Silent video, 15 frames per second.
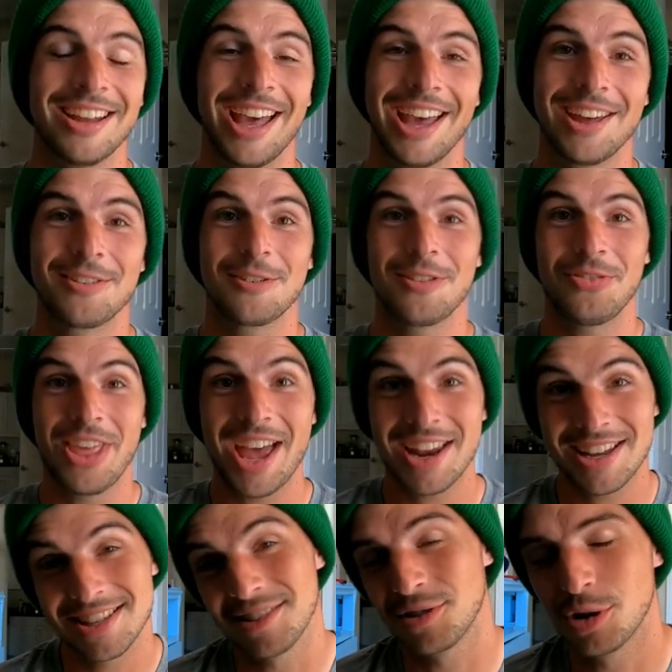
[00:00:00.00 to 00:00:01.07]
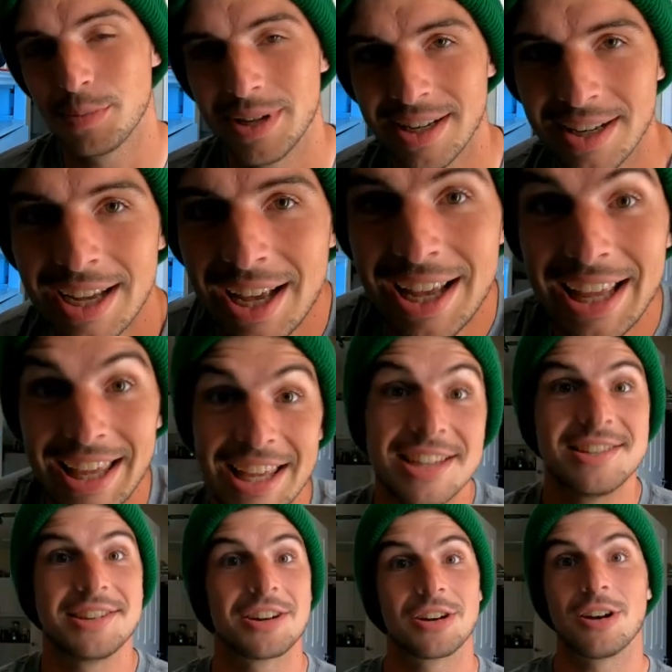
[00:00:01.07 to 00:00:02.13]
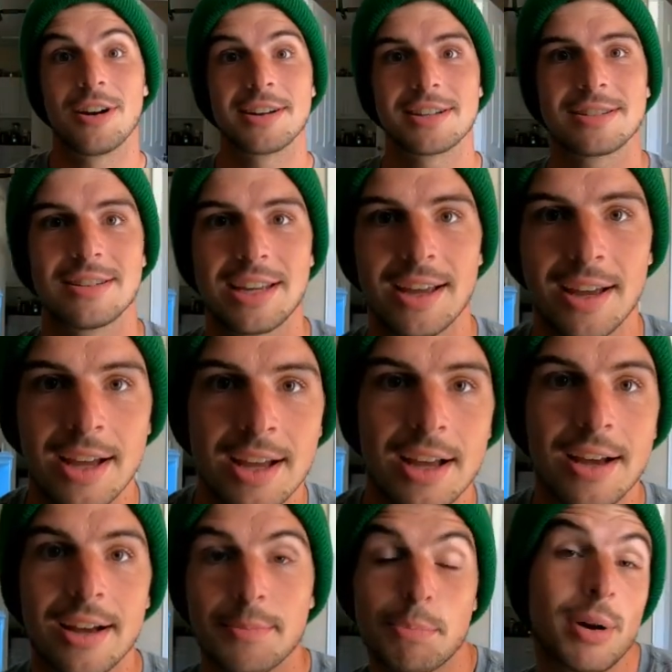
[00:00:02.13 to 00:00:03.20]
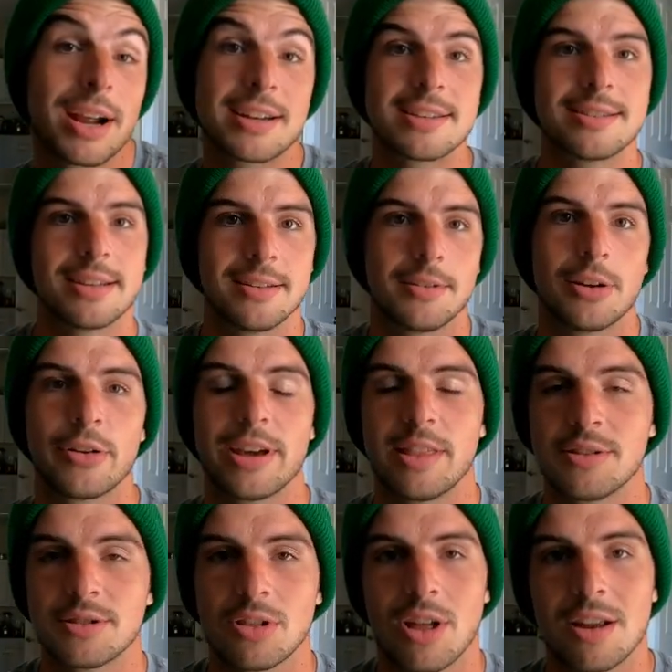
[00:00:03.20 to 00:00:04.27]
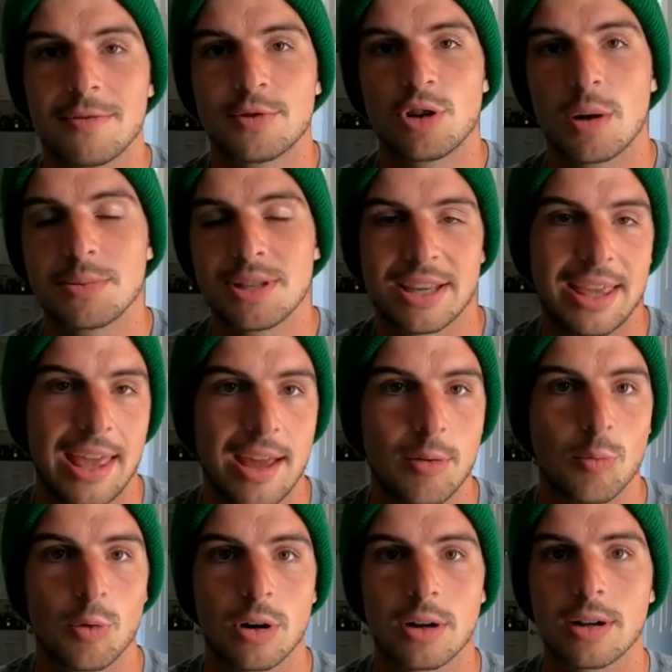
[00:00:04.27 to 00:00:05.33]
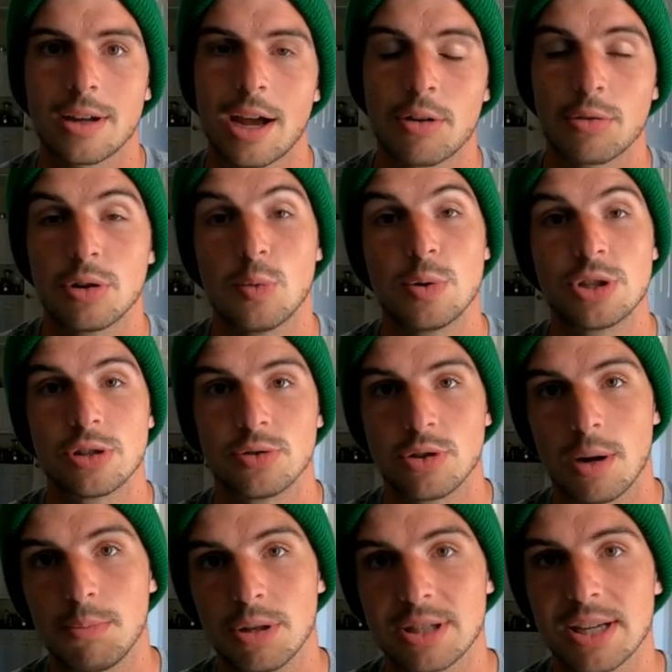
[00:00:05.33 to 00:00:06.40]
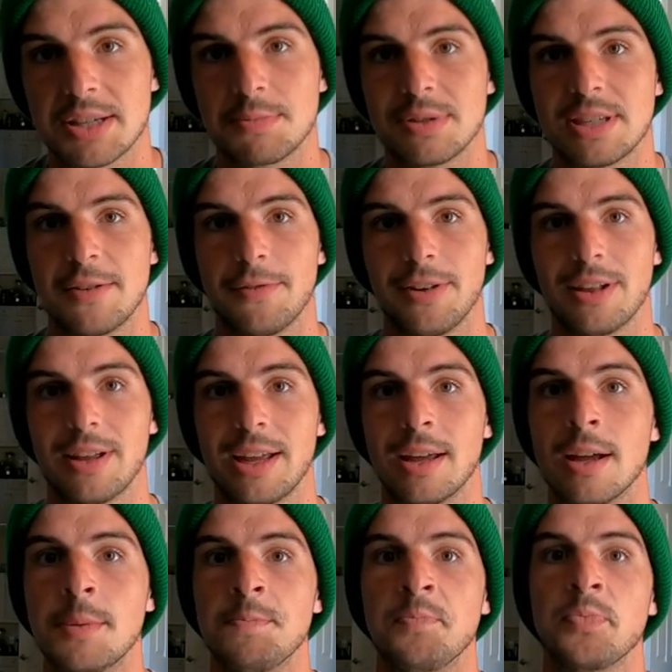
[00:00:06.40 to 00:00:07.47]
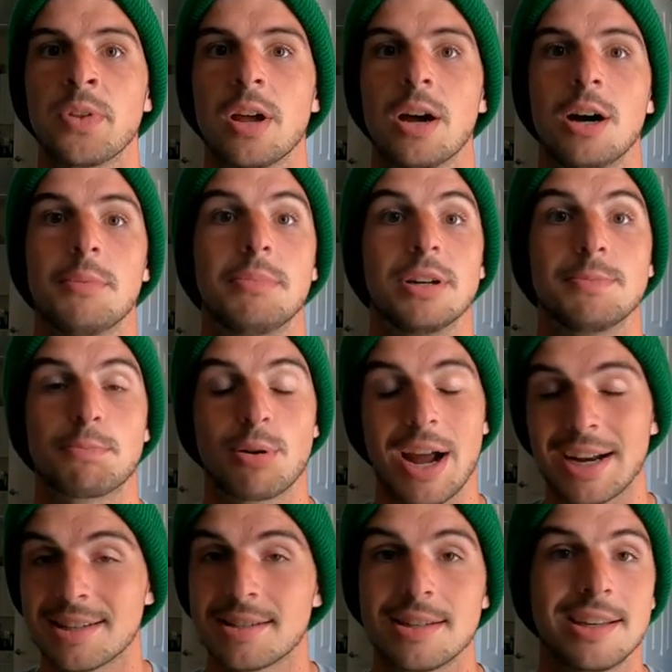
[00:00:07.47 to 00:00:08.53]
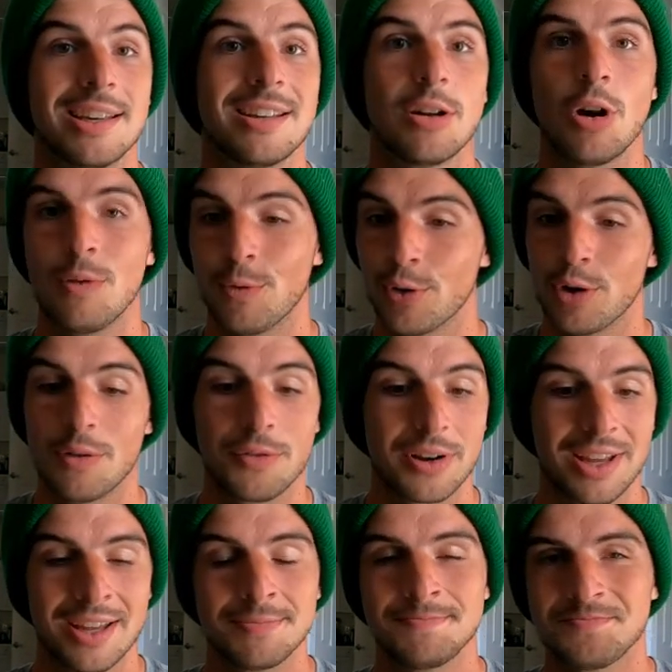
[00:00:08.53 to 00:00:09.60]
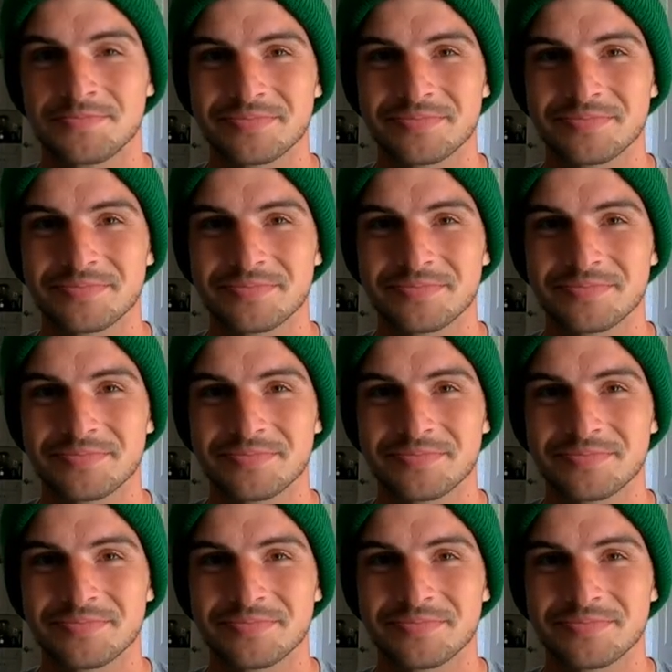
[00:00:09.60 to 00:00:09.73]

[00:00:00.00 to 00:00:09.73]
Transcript: And that is a little bit easier, honestly. Uh, practice it. Okay, there's a lot of drops that can work. I don't know what your drop looks like specifically, um, but practicing it over and over again.